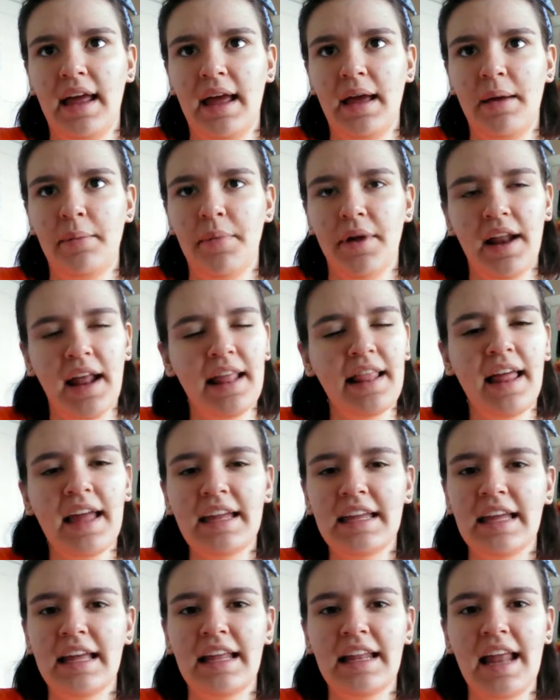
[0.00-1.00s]
But I
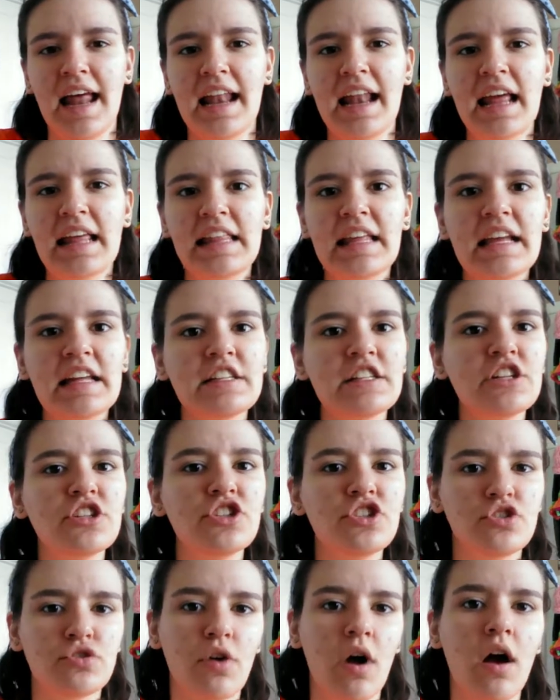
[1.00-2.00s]
like it, and I think it's a
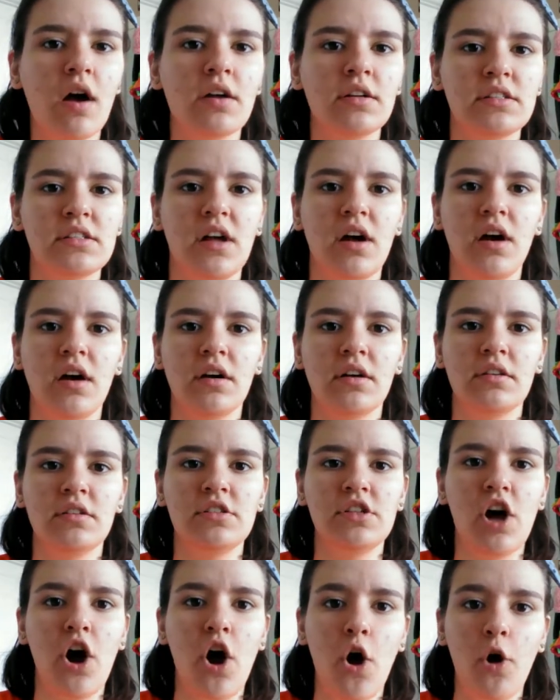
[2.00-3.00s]
strong
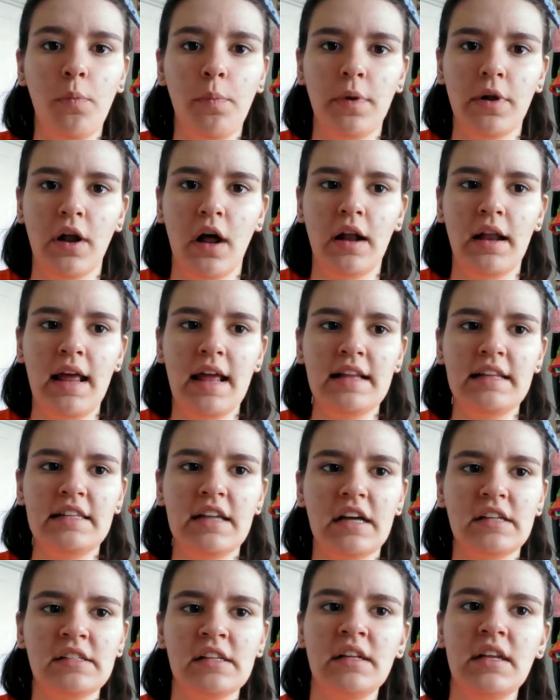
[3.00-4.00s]
song to open on. It
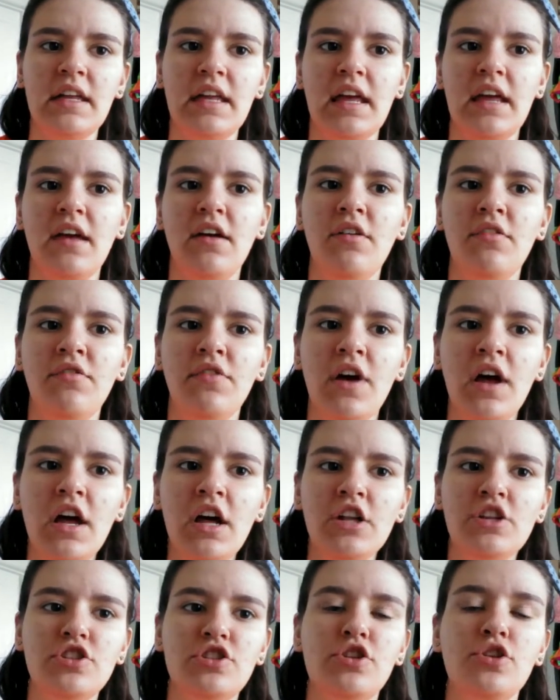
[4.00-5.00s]
doesn't give
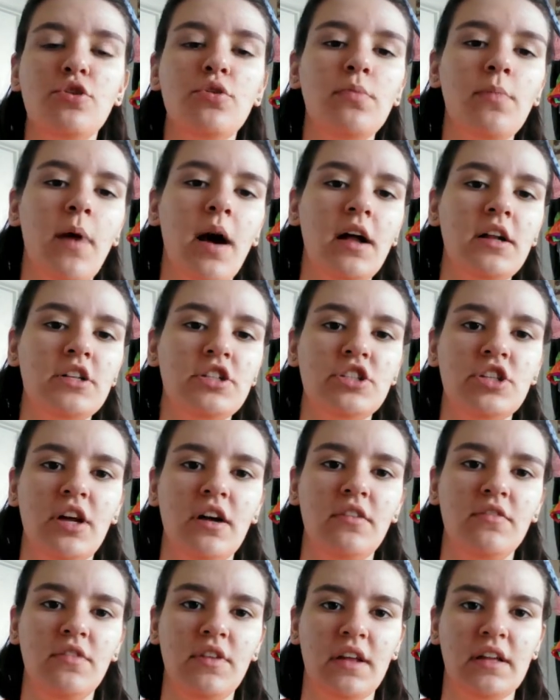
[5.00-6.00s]
too much
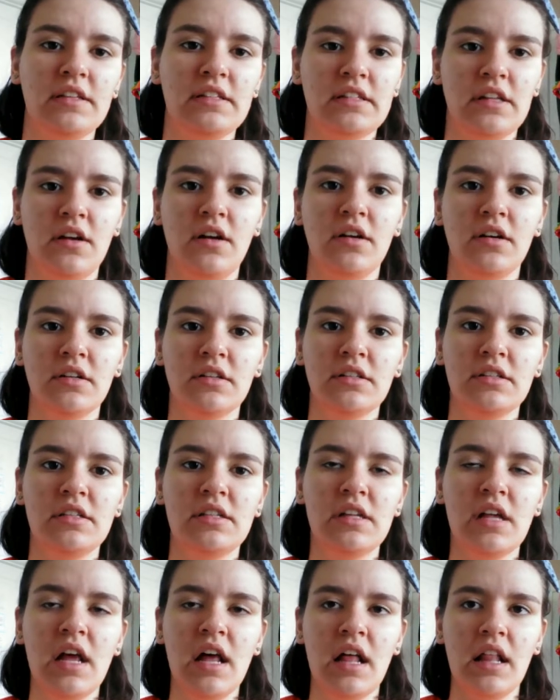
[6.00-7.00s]
of Yesung's
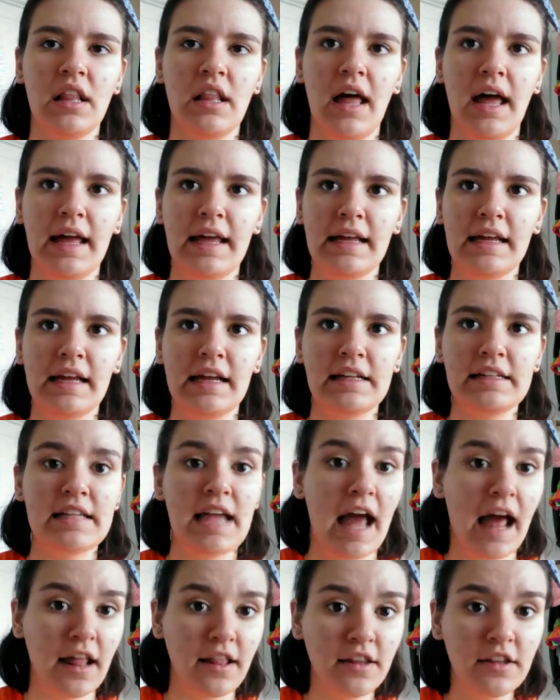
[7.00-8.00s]
like
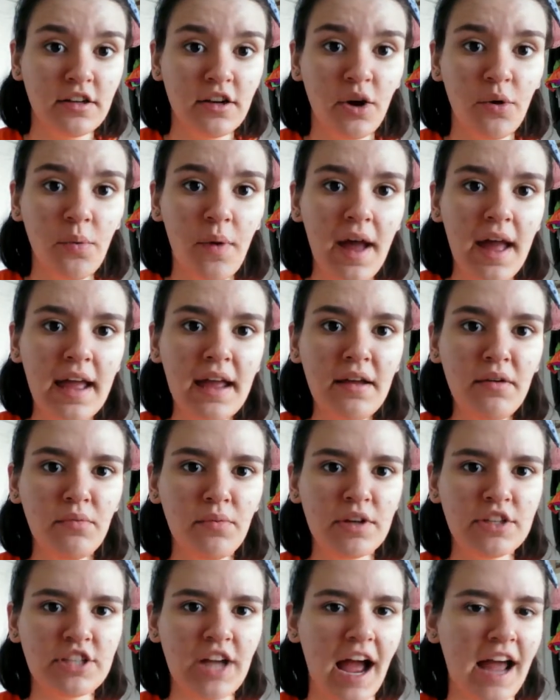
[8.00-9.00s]
talent away,
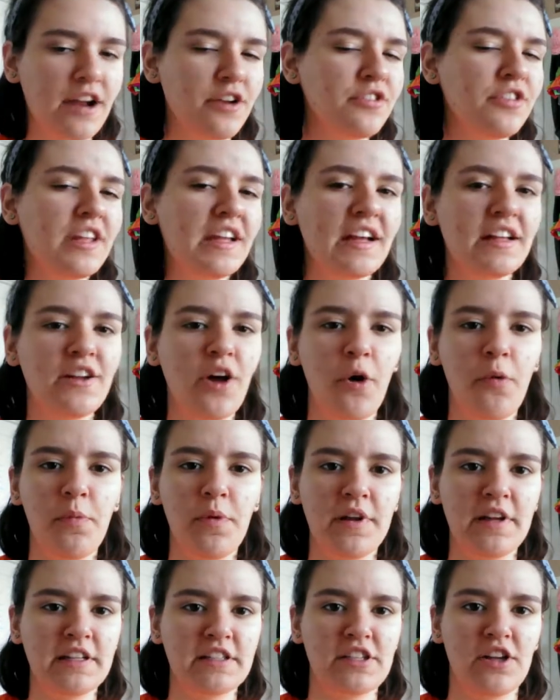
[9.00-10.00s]
which I don't think an
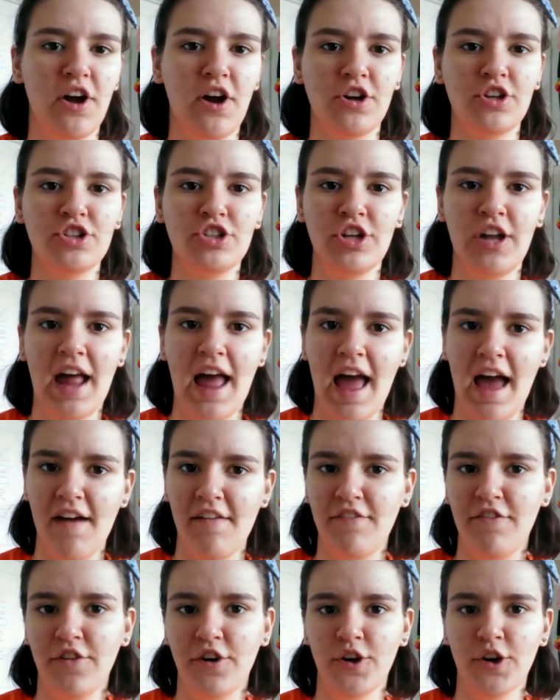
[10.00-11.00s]
opening song should
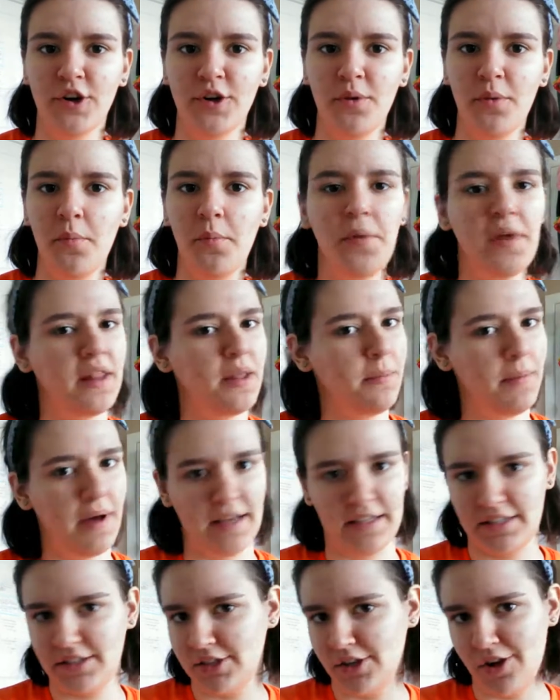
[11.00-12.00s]
ever be the
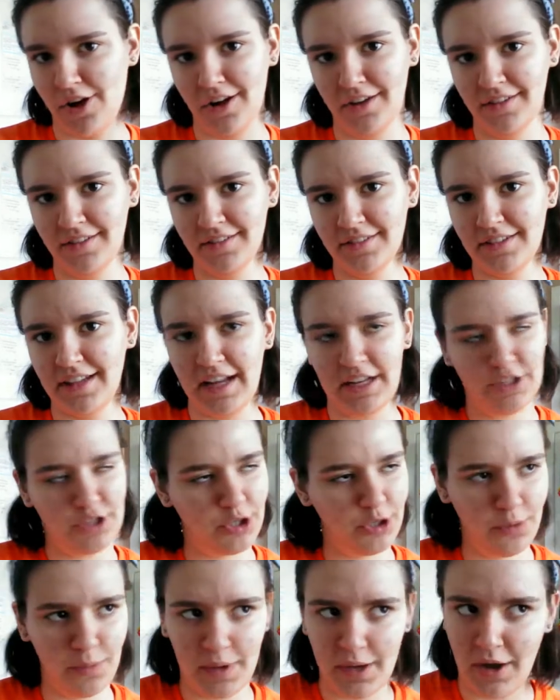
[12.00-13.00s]
best song, like,
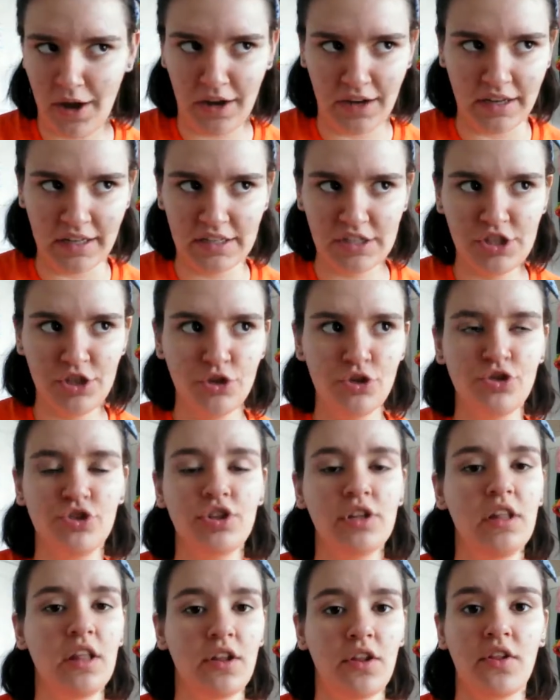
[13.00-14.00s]
to be honest.
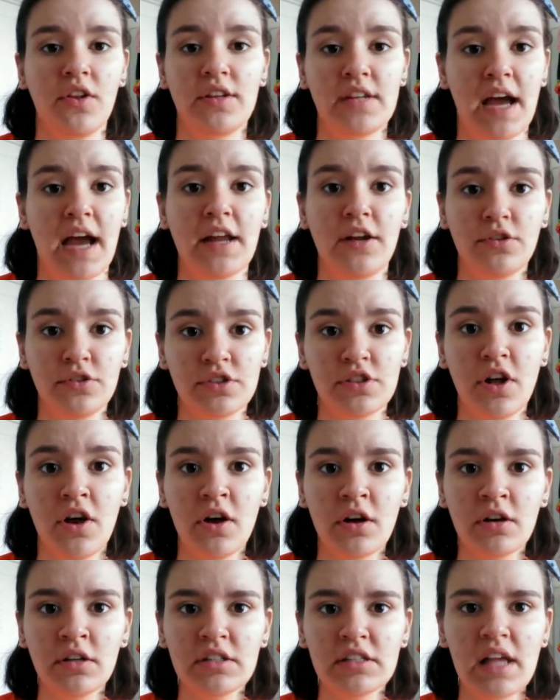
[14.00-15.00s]
Usually they're the title
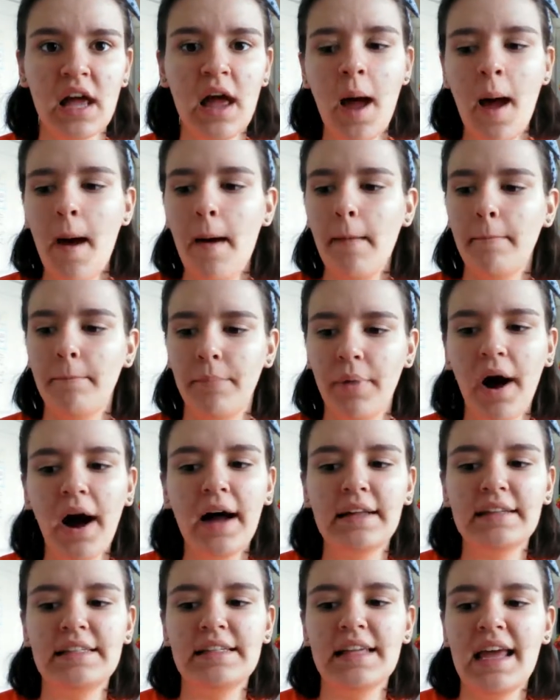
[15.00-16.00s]
songs,
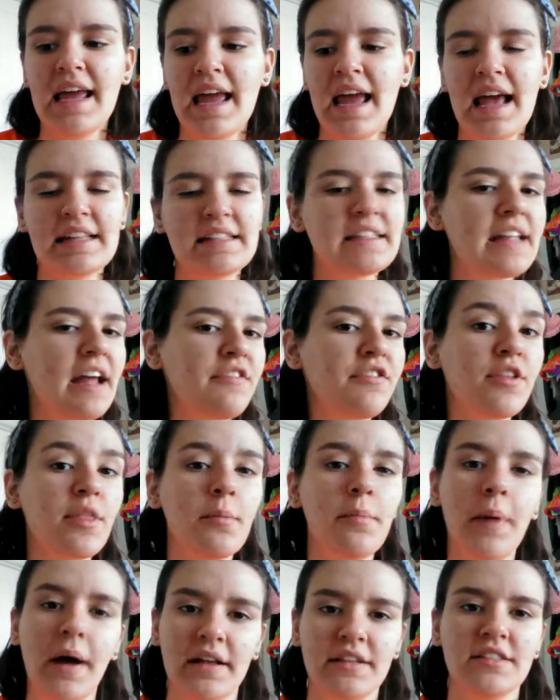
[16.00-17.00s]
but it's never the
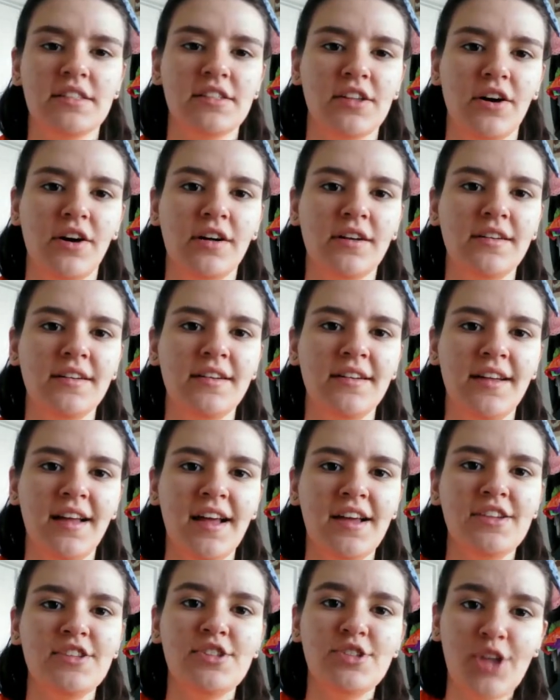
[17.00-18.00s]
best song.
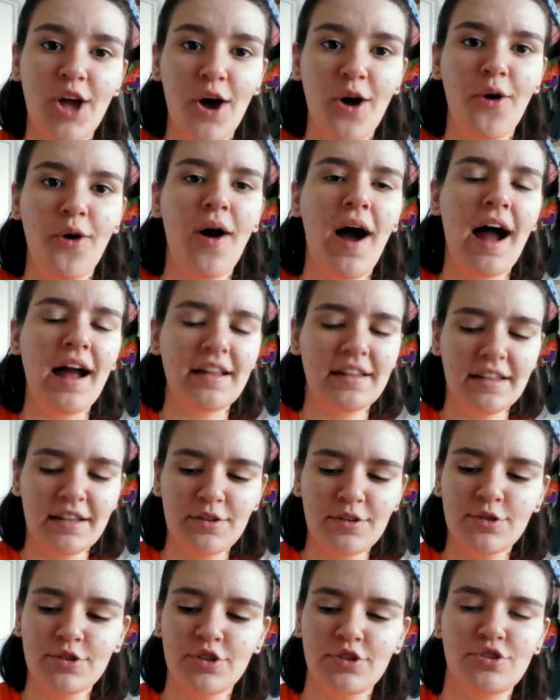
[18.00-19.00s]
So I think
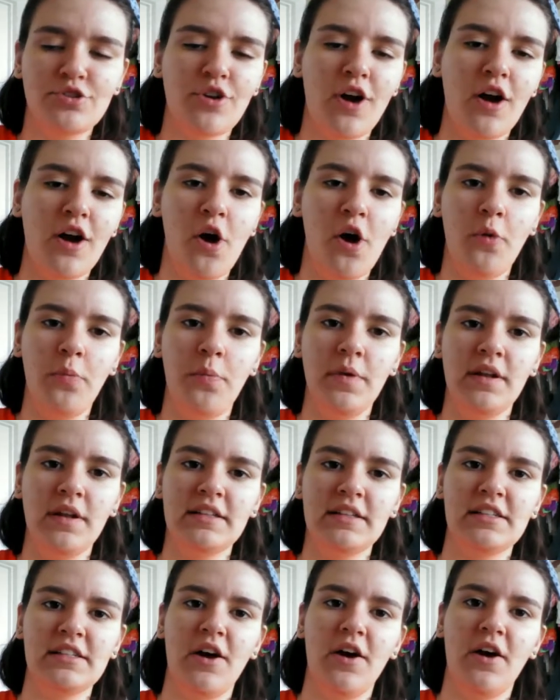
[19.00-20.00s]
it was a strong
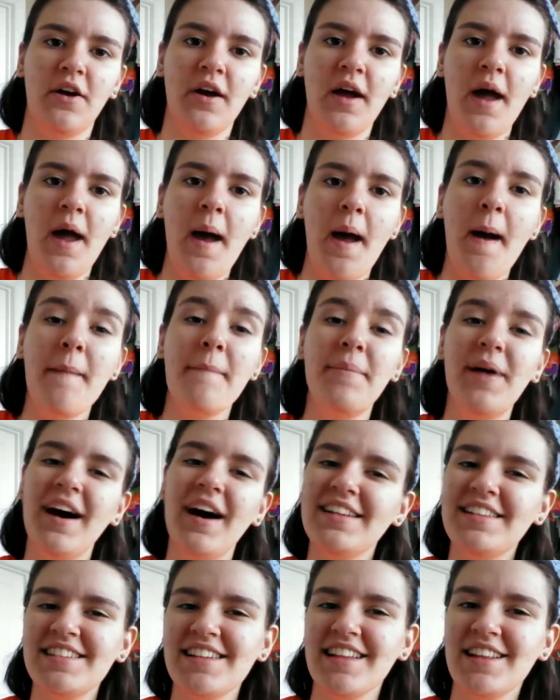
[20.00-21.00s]
opening song,
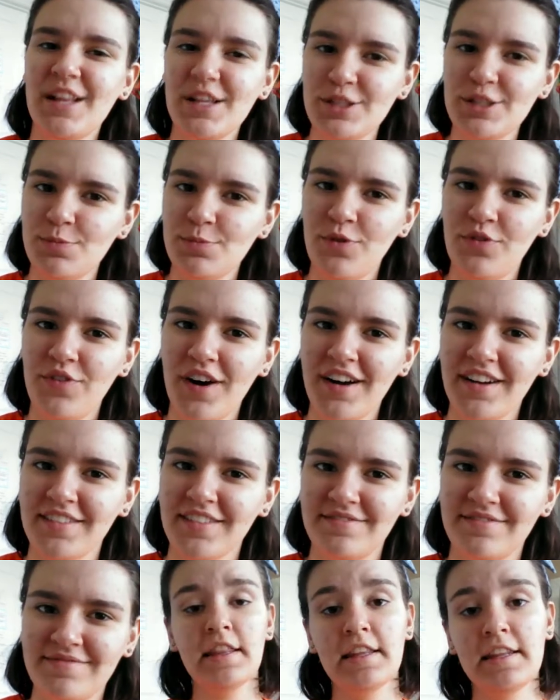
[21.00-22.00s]
but let's move
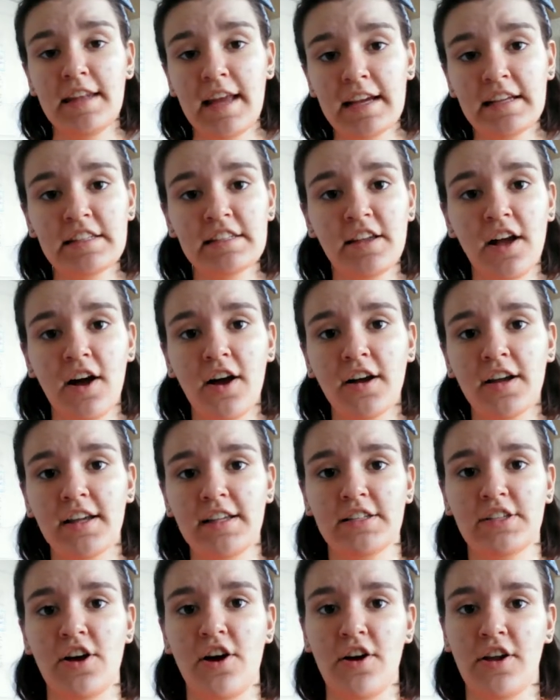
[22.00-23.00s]
on. The next song
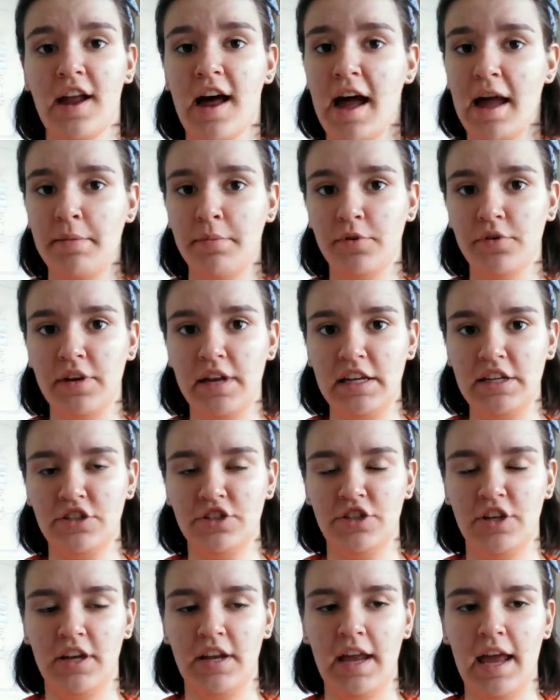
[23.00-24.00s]
is called
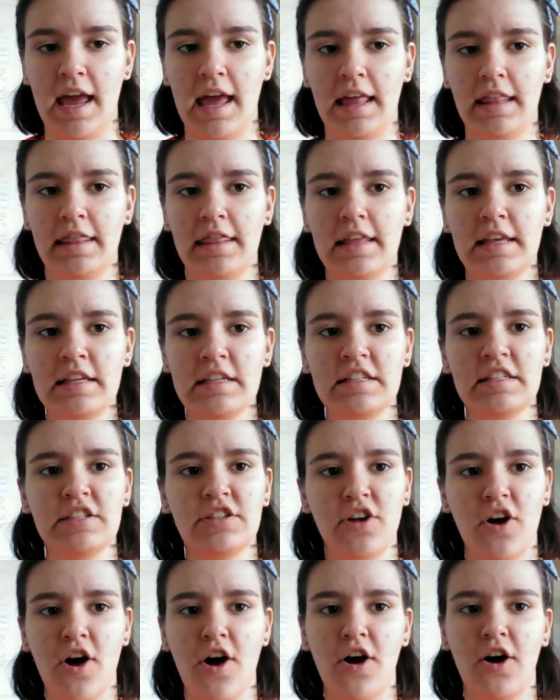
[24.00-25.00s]
Hibernation, and this
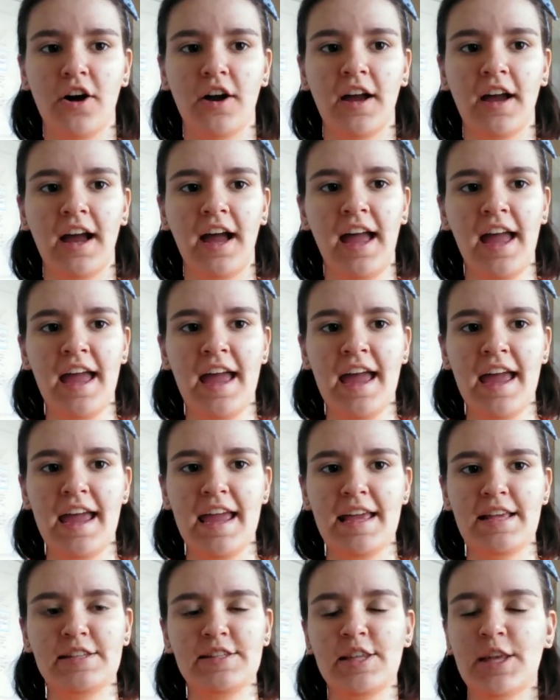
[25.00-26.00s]
song
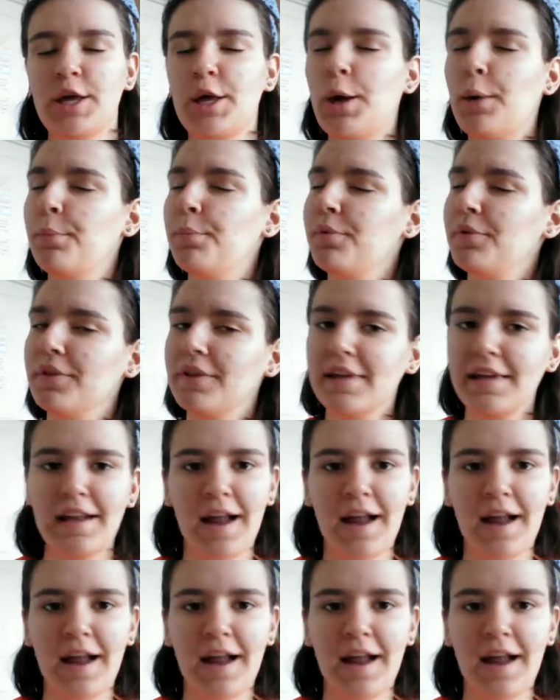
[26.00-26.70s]
is the complete